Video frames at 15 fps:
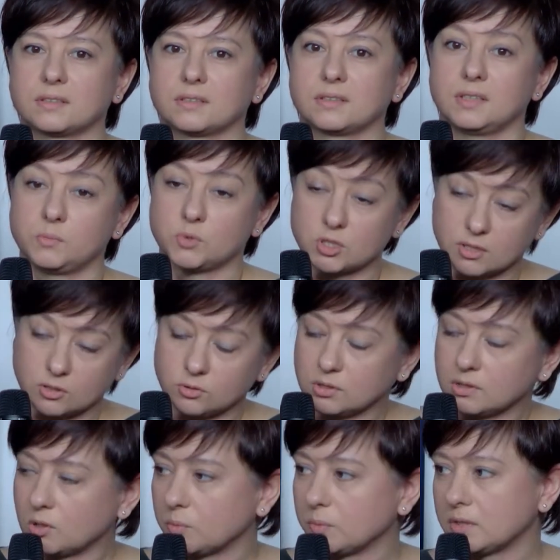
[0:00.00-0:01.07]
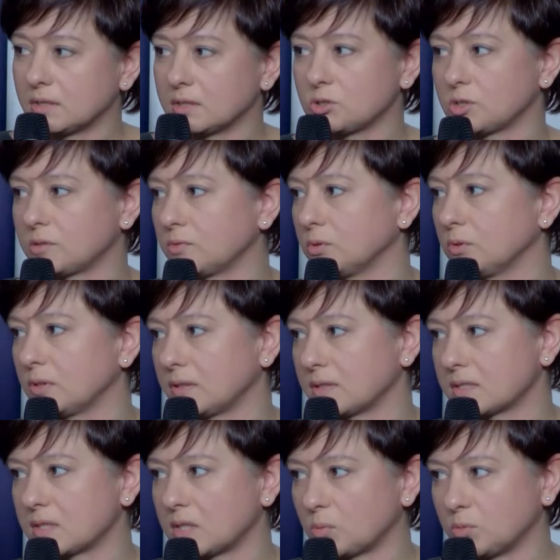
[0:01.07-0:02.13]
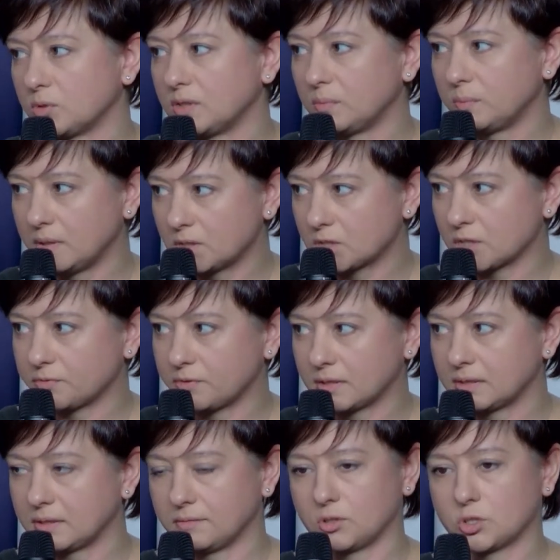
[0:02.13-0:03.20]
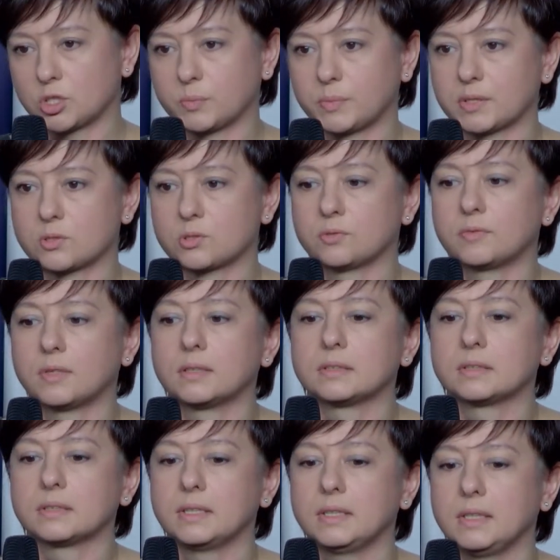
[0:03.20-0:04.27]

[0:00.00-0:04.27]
it will only reinforce them, and probably then ICRC